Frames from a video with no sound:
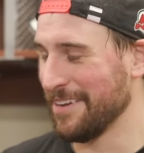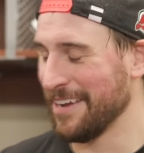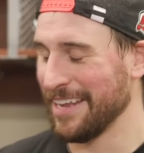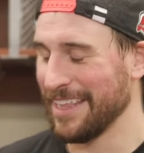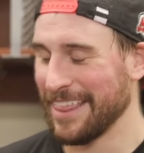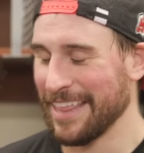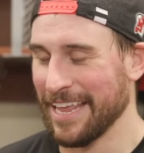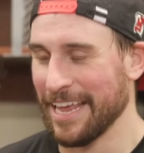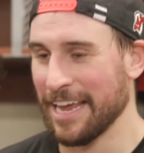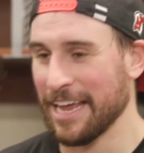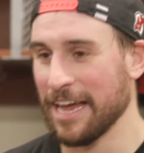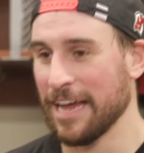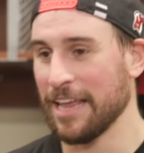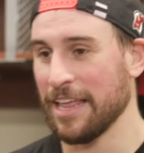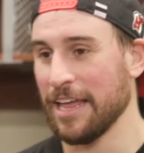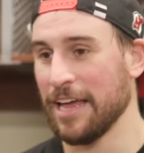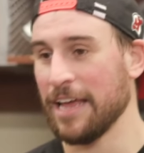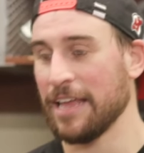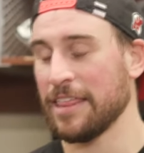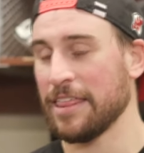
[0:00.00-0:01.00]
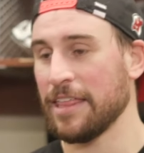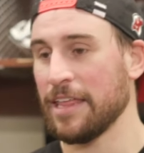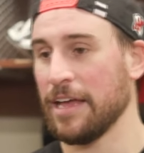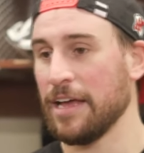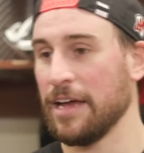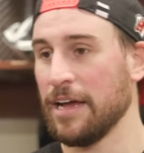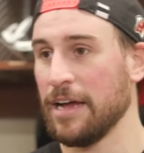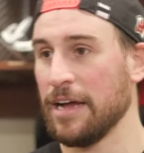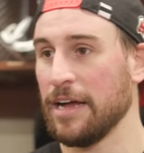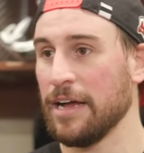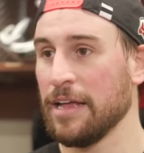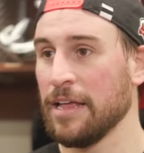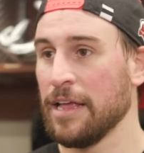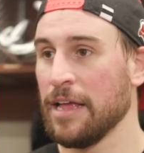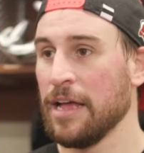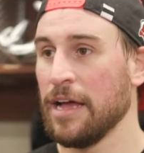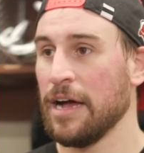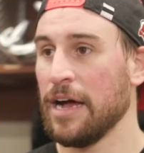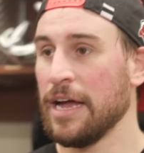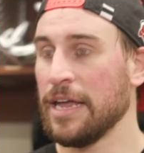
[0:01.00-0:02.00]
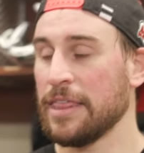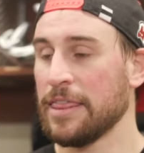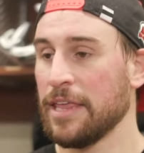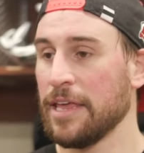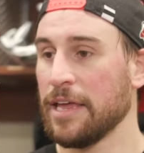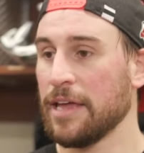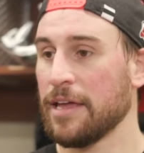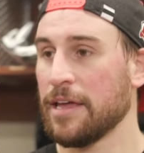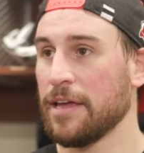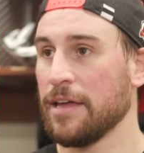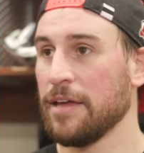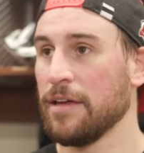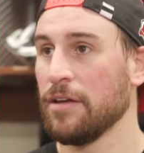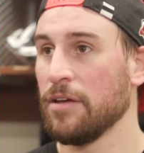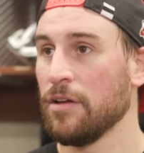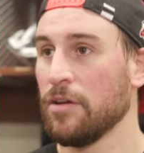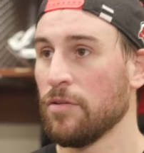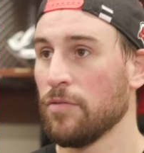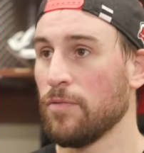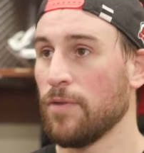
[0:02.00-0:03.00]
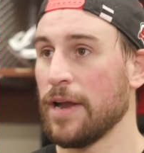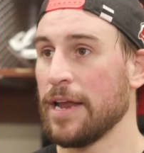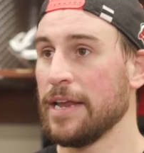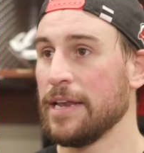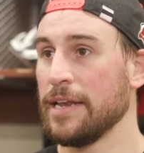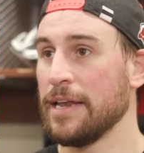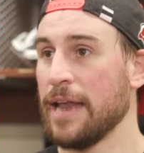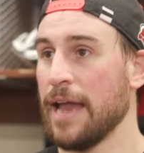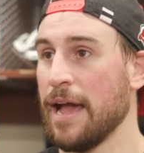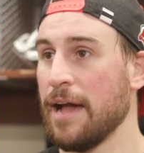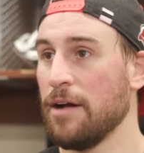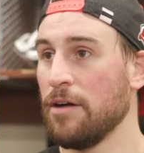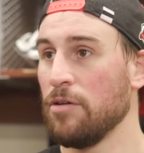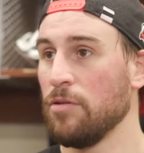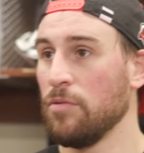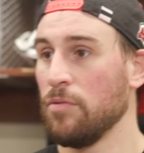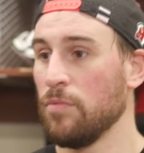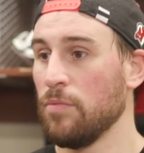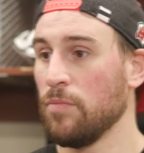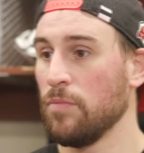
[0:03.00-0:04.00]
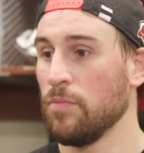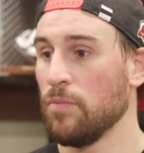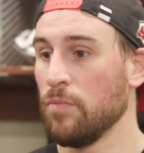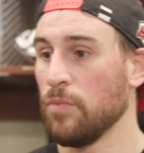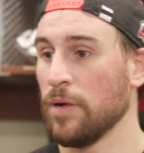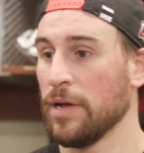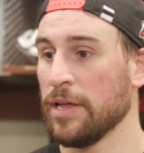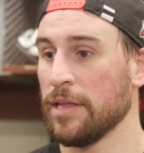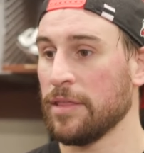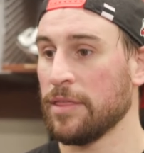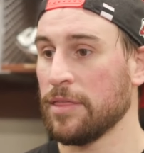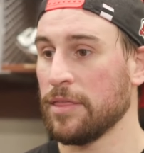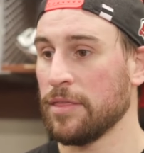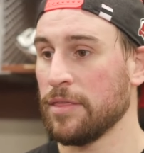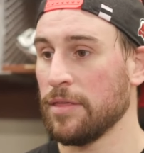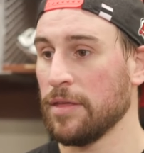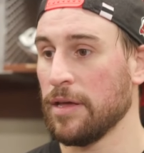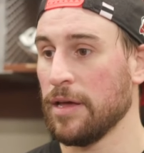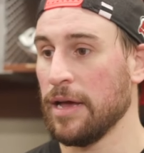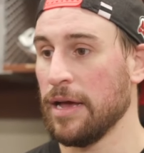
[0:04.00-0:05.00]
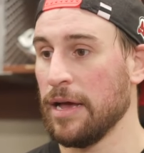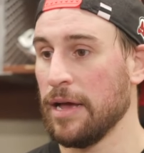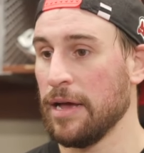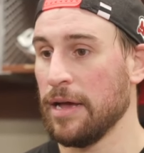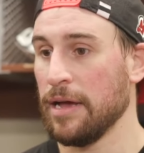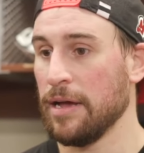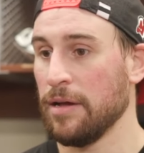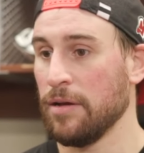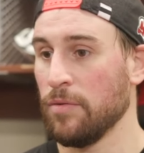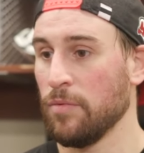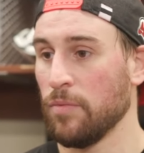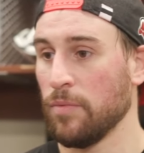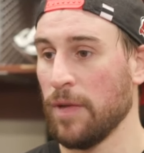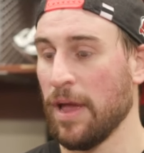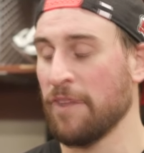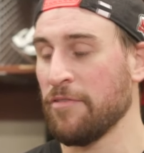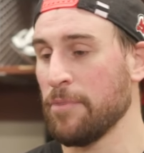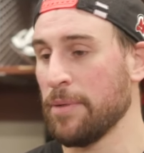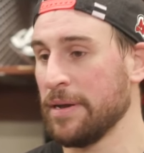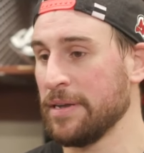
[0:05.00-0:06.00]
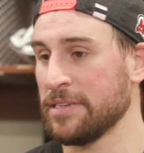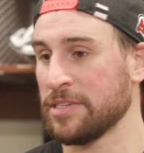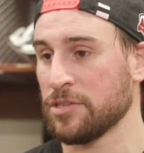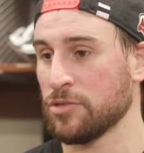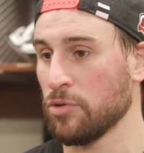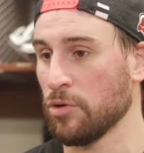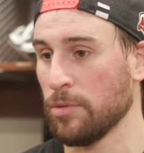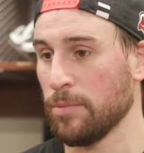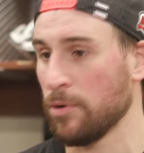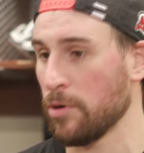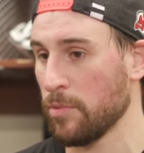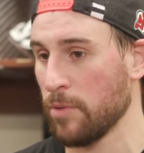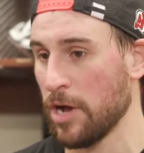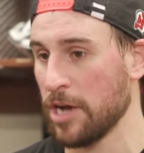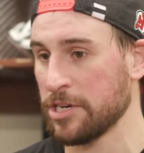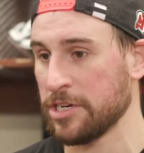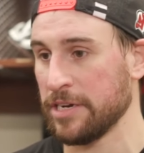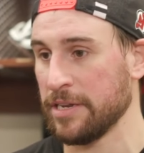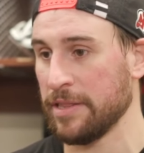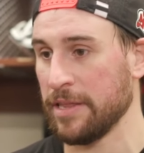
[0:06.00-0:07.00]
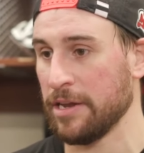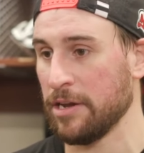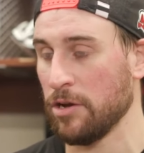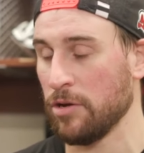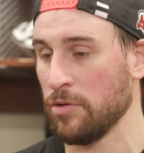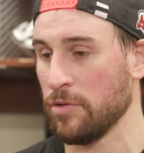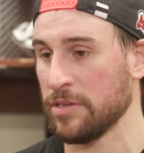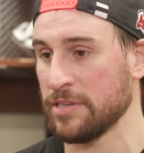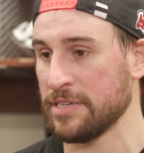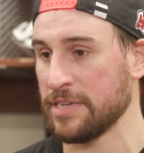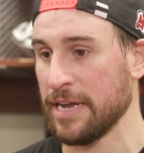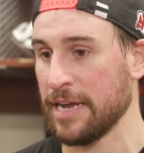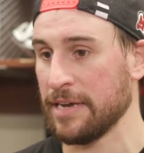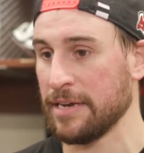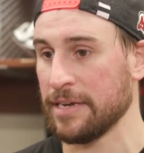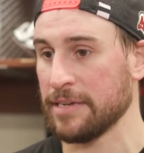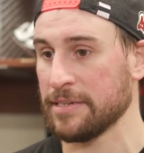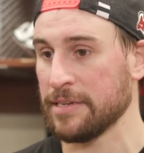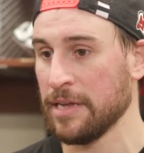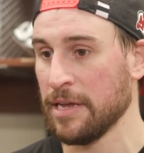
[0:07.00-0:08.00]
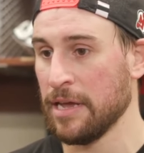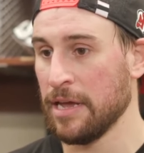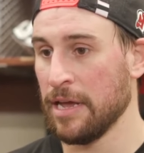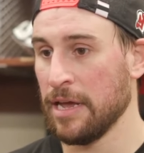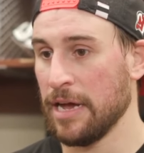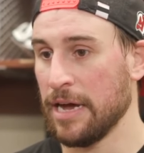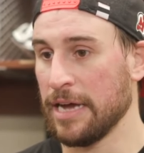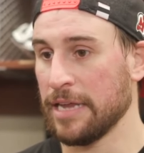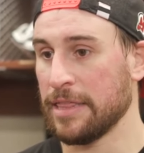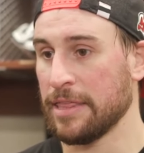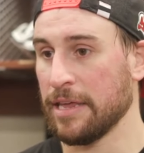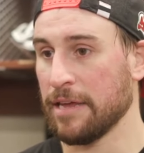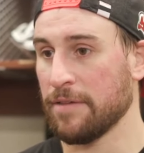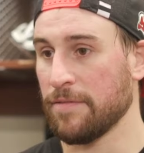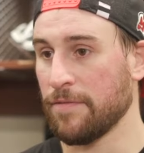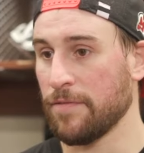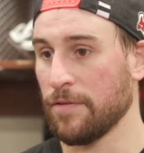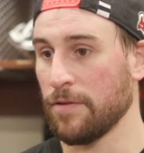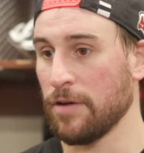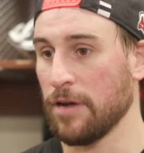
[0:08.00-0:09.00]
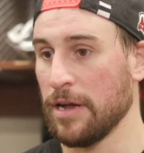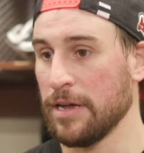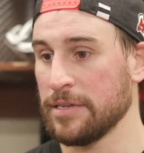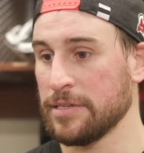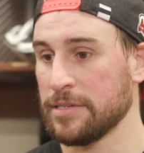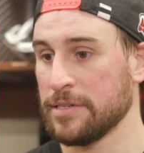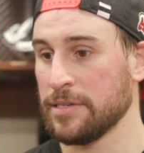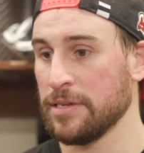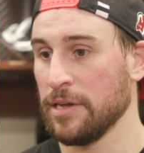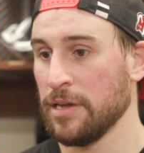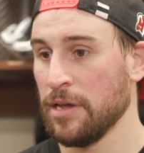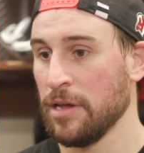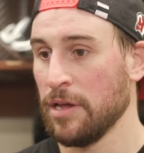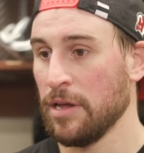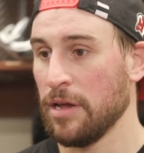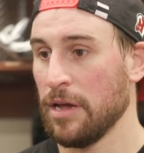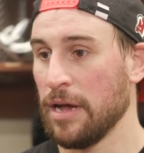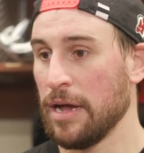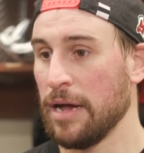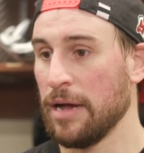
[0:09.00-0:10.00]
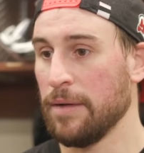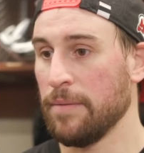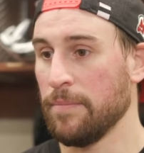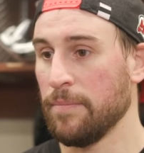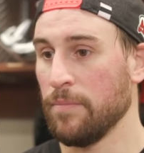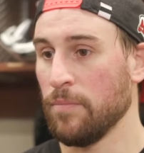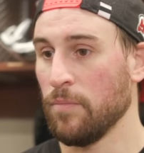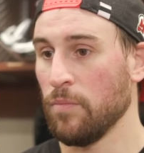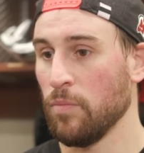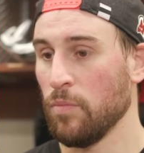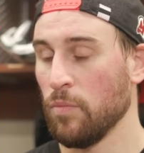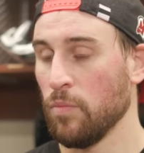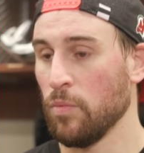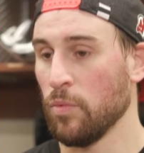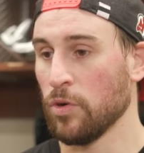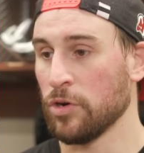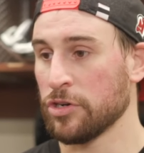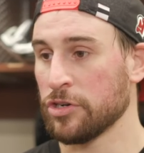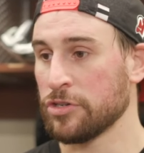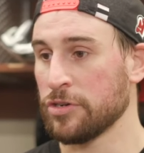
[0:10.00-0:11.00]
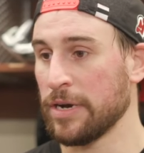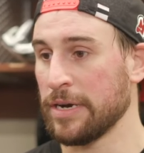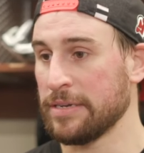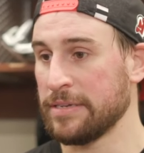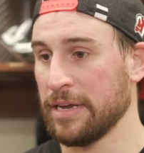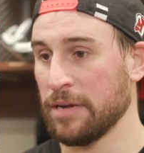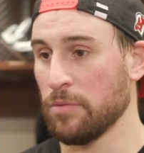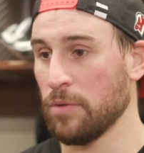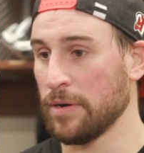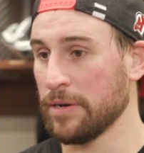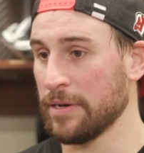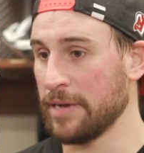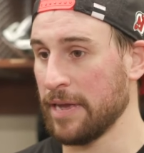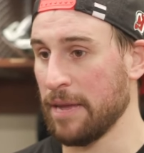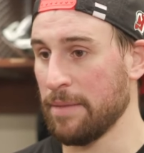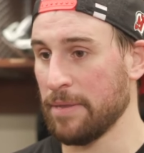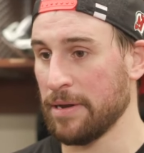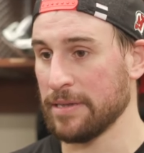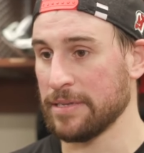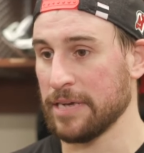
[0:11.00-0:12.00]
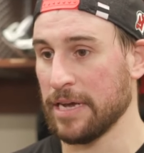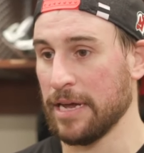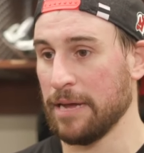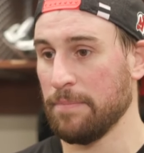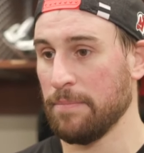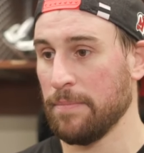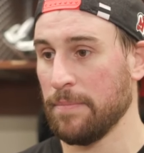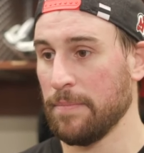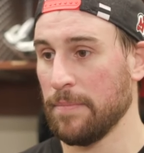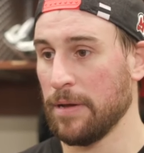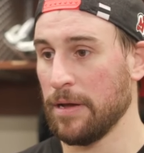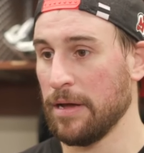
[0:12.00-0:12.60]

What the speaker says: Right? I think I think right now with everybody's scoreboard watching and they know the standings. I think for us, we're just trying to take one game at a time.